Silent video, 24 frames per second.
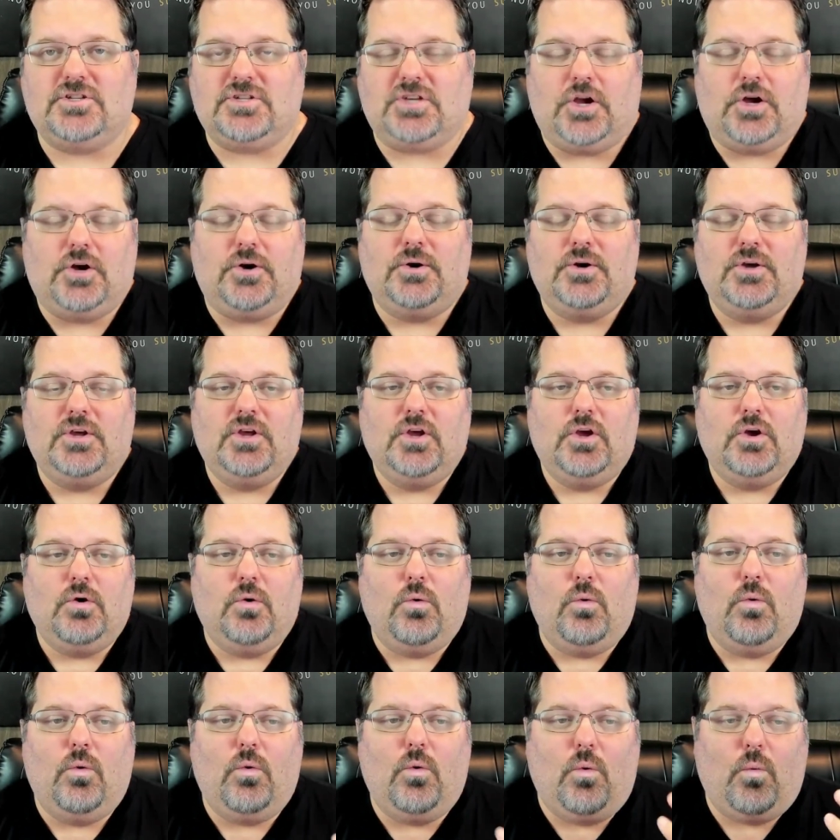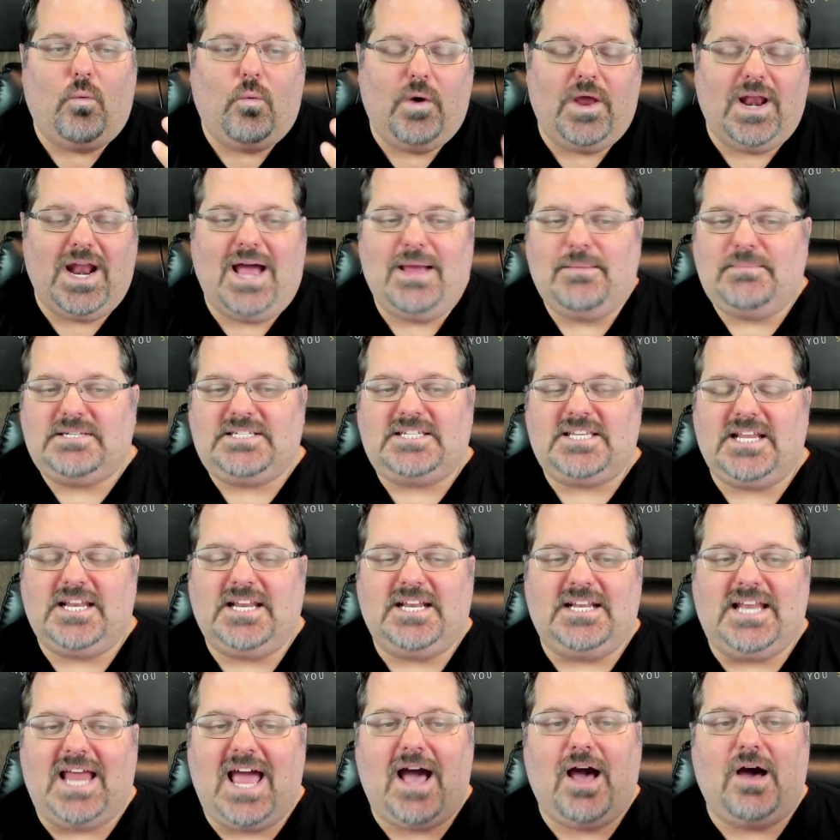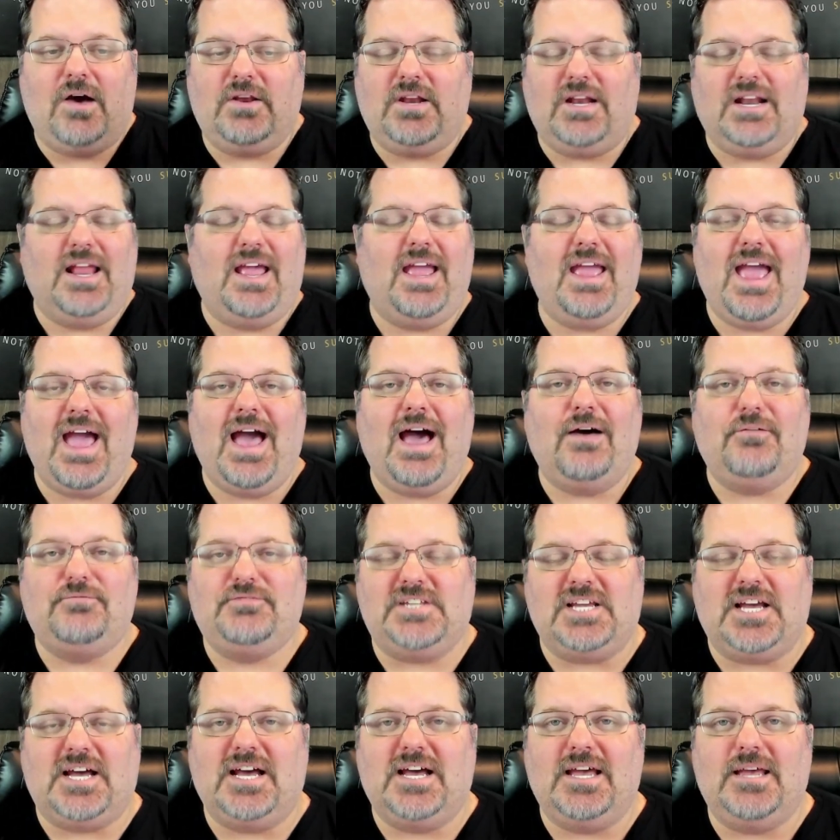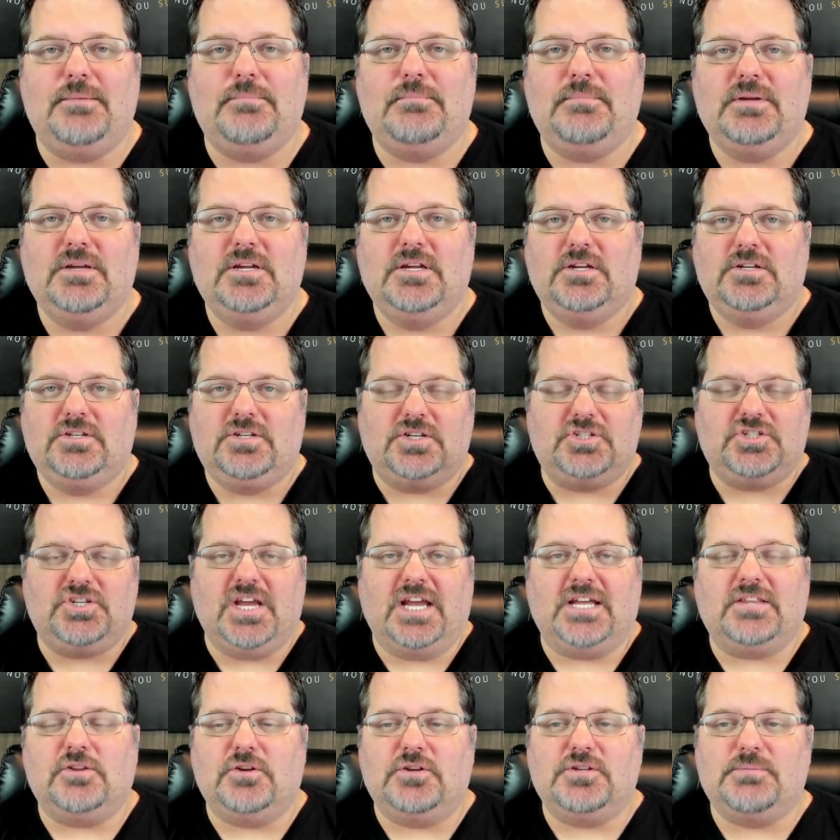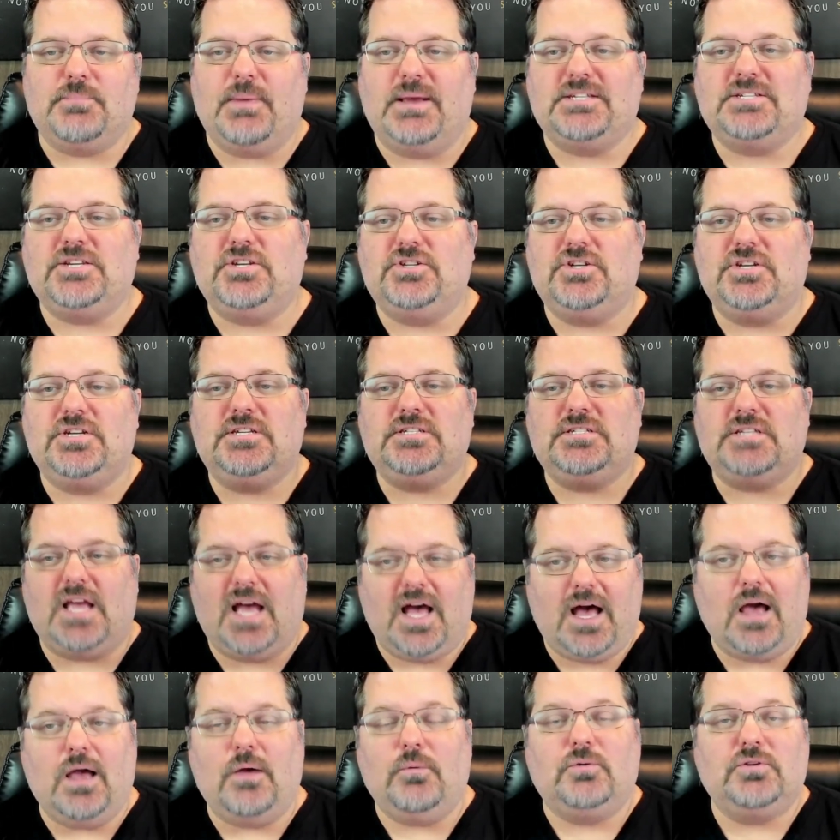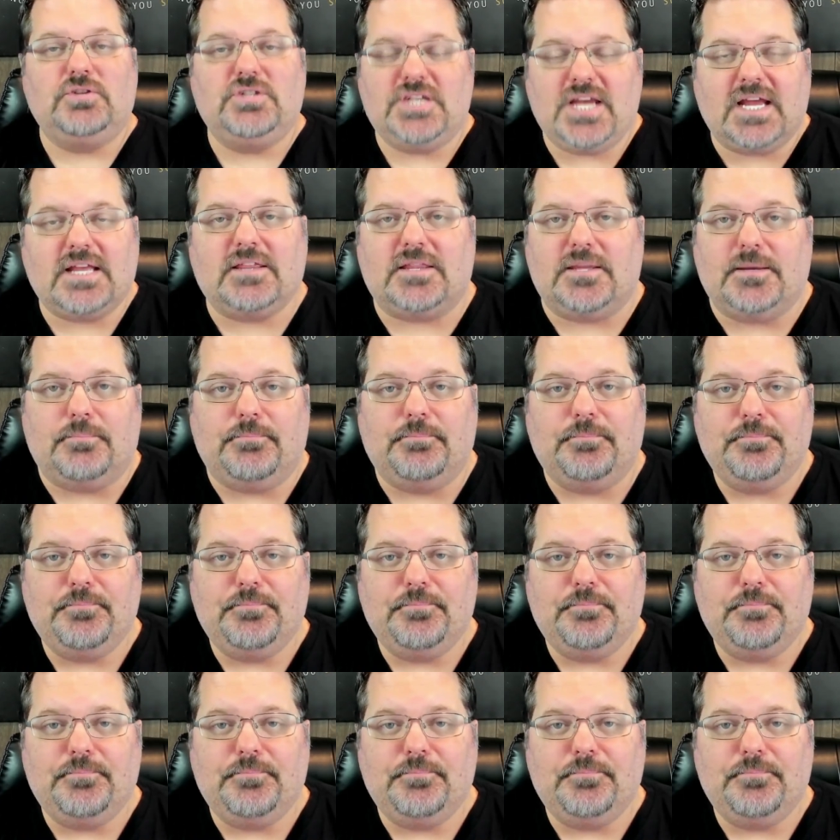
So when I'm sitting down and I have time to check those messages, I will check them.